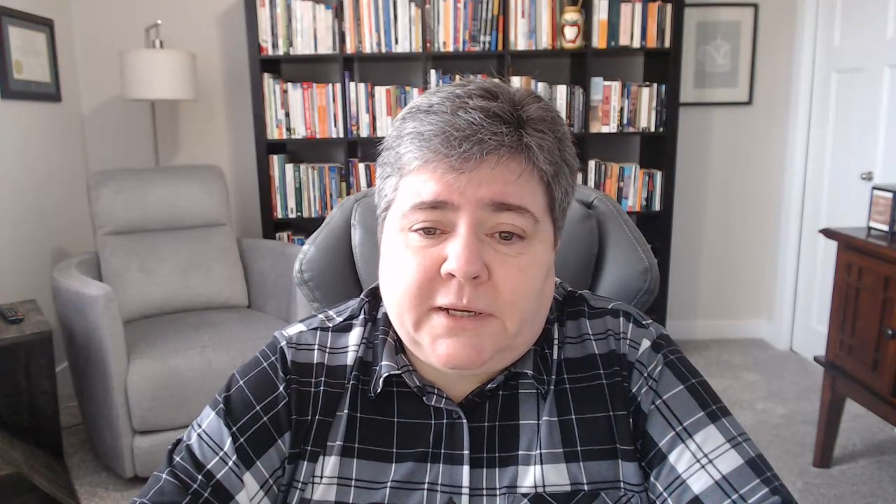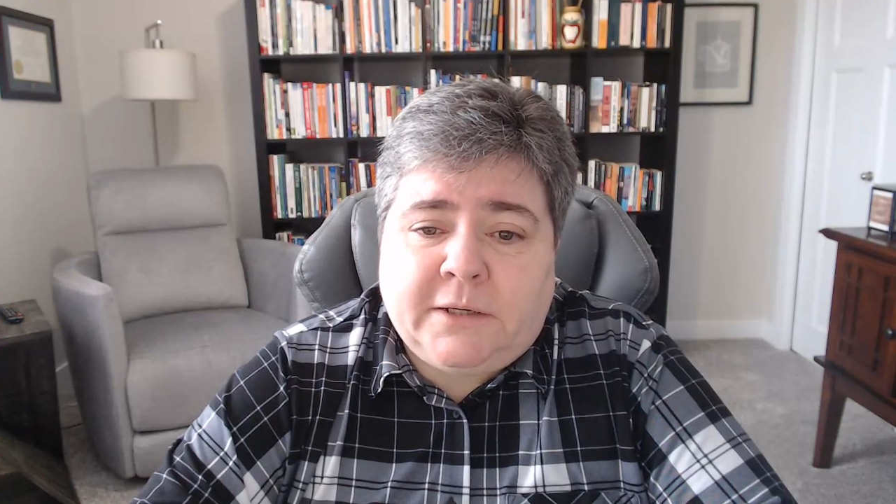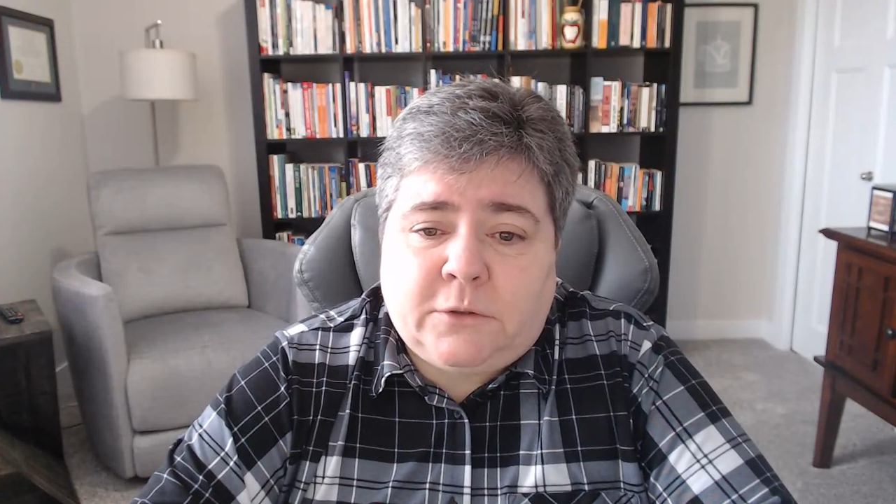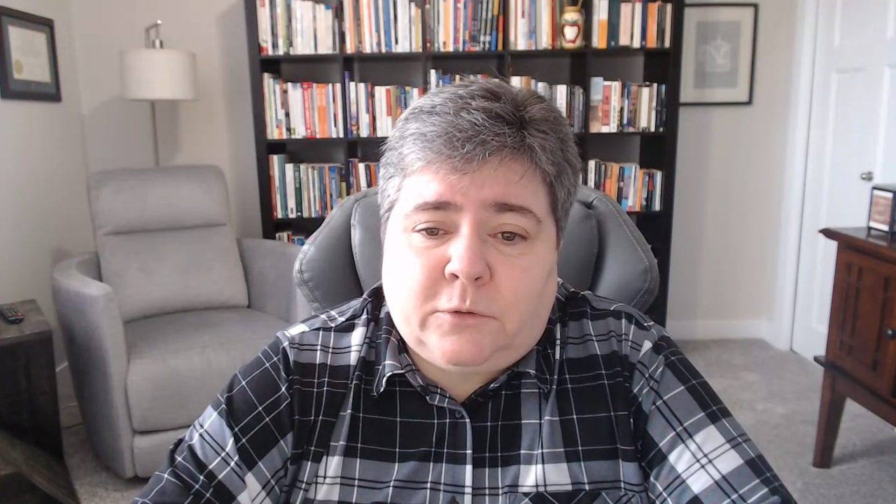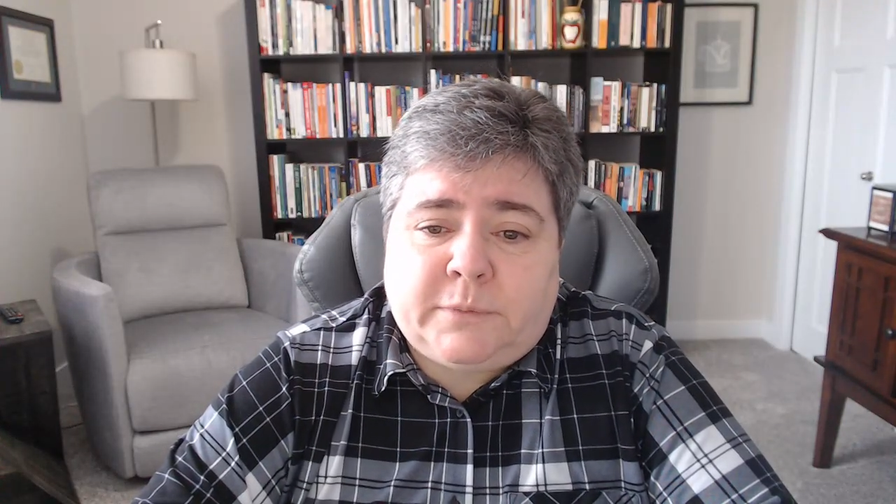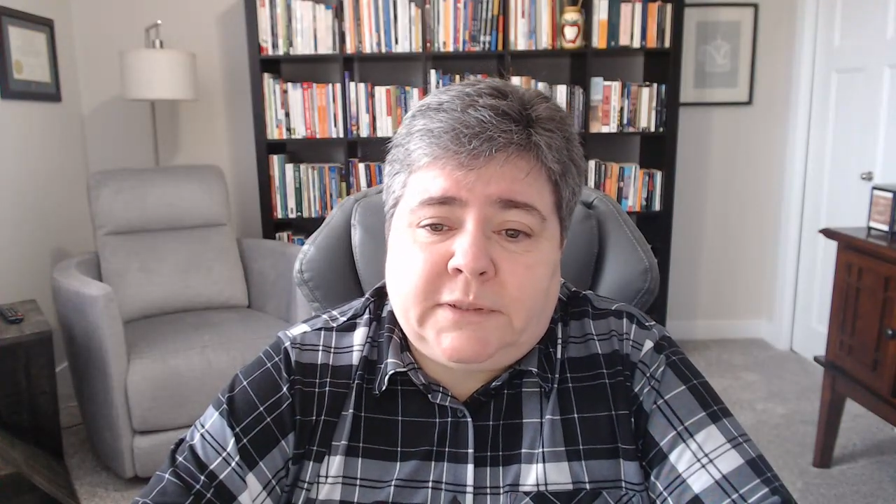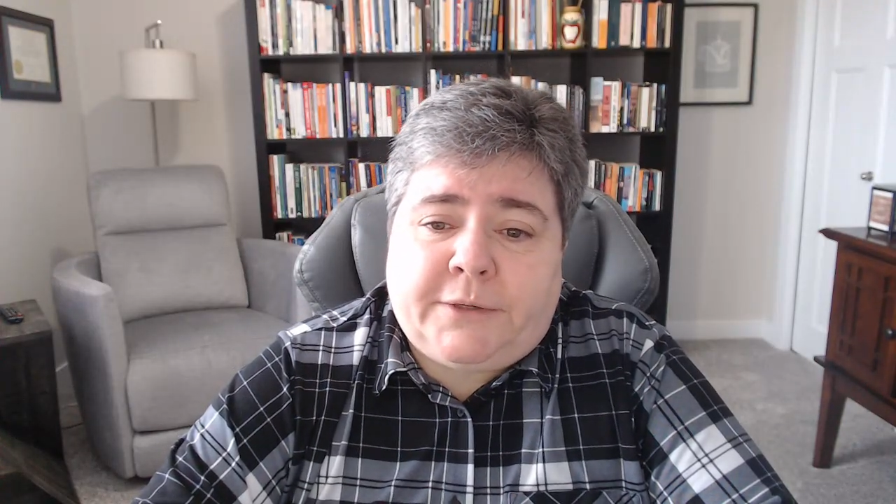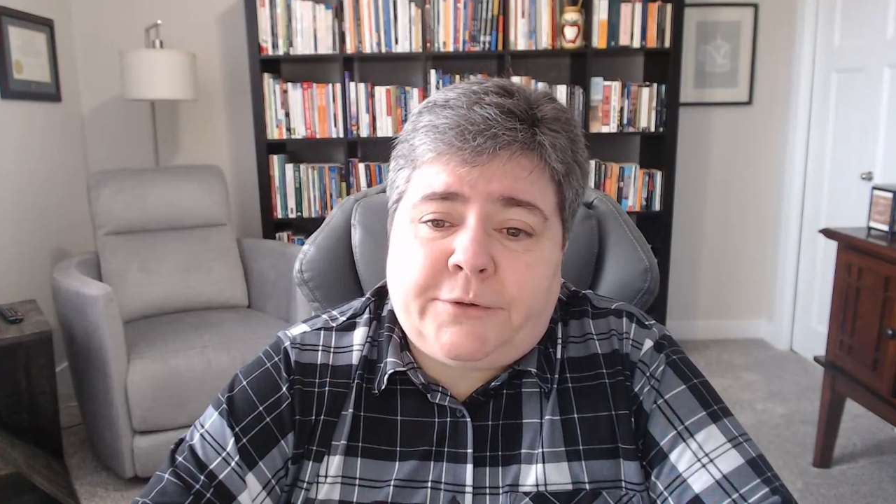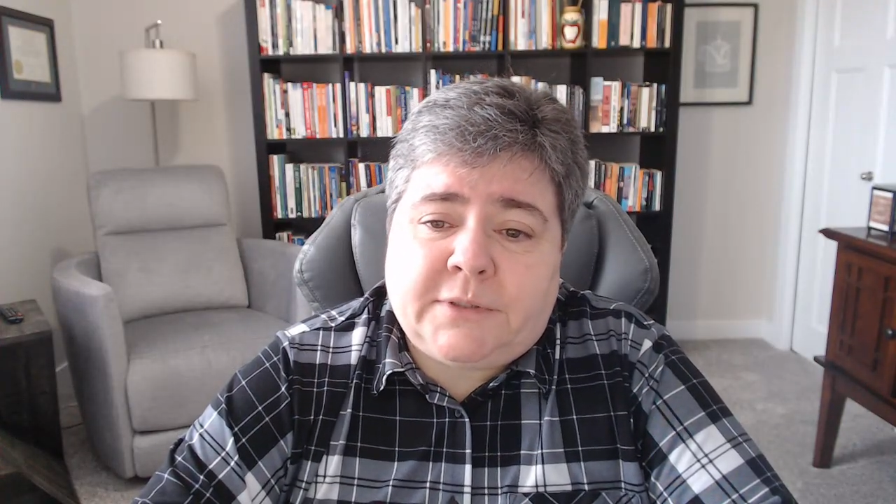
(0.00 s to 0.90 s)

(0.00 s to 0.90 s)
and global leader